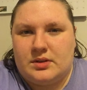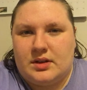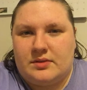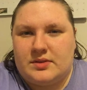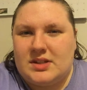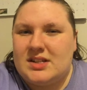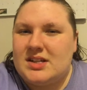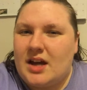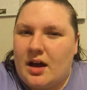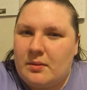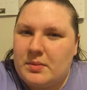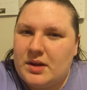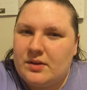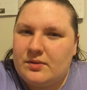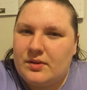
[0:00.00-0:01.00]
enough to
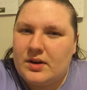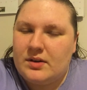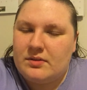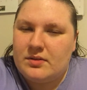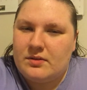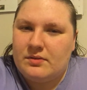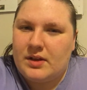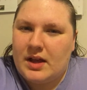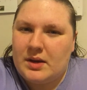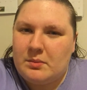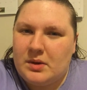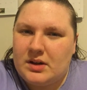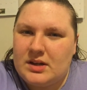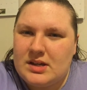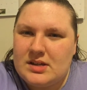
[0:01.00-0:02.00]
not be afraid of the flying
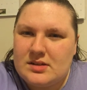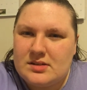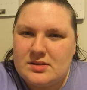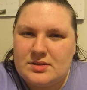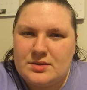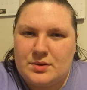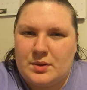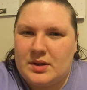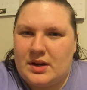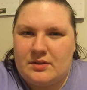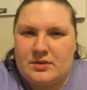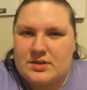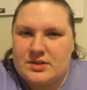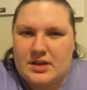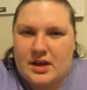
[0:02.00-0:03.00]
monkeys, so it
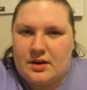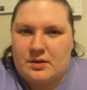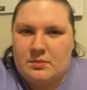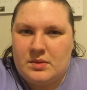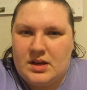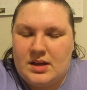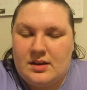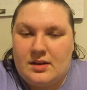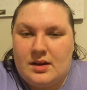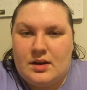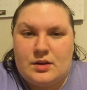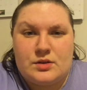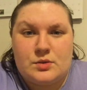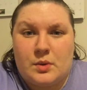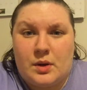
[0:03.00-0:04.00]
never scared me.
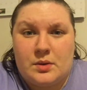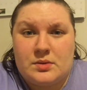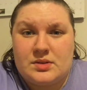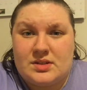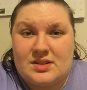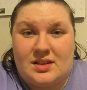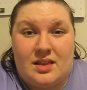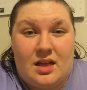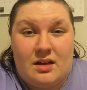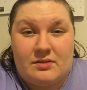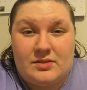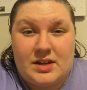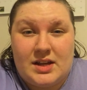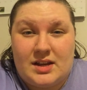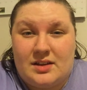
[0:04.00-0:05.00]
So I always just
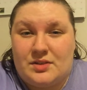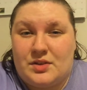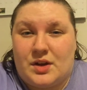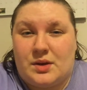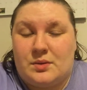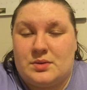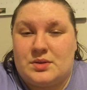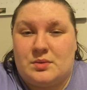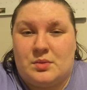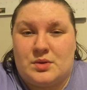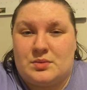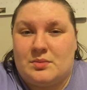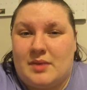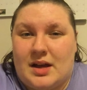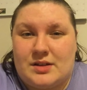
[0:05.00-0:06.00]
loved it and thought it was the
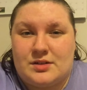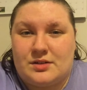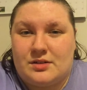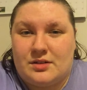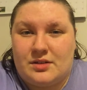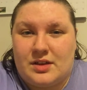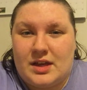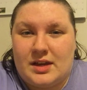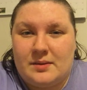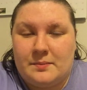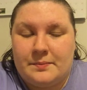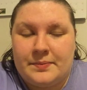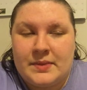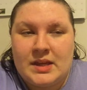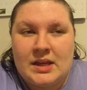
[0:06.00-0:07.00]
most magical thing.
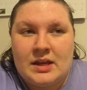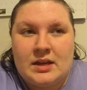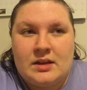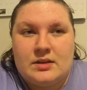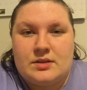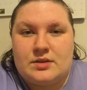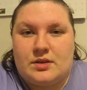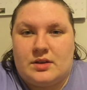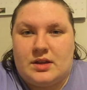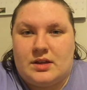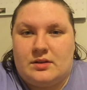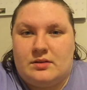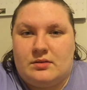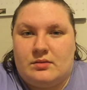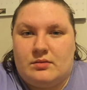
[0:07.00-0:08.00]
So
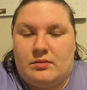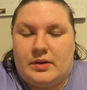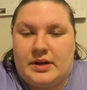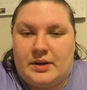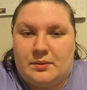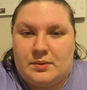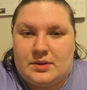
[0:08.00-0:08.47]
then when